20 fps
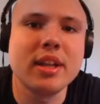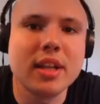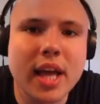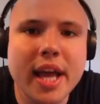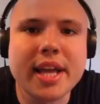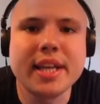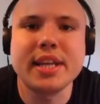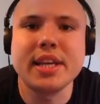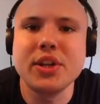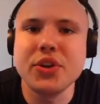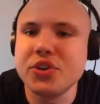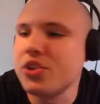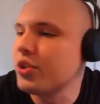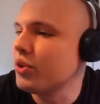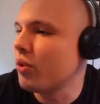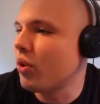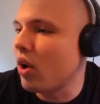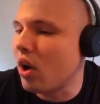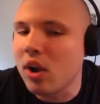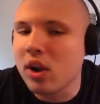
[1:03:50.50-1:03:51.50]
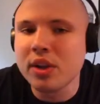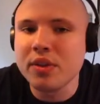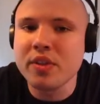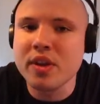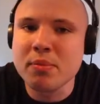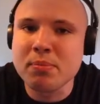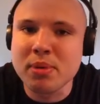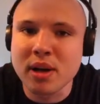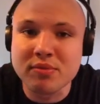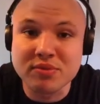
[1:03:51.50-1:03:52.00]
like it, do all of the
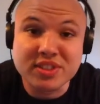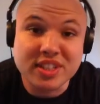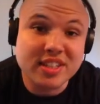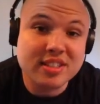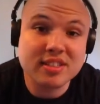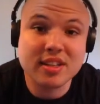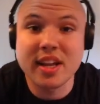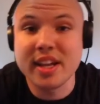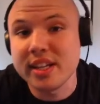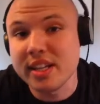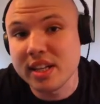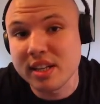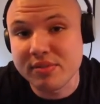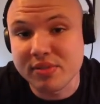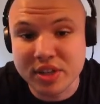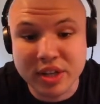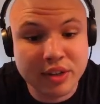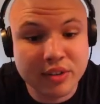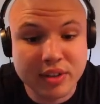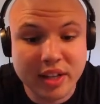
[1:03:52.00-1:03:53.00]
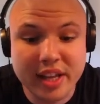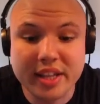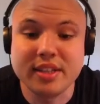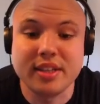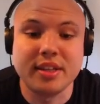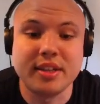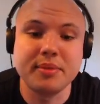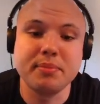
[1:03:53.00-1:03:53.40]
above. Dislike it if you don't like it.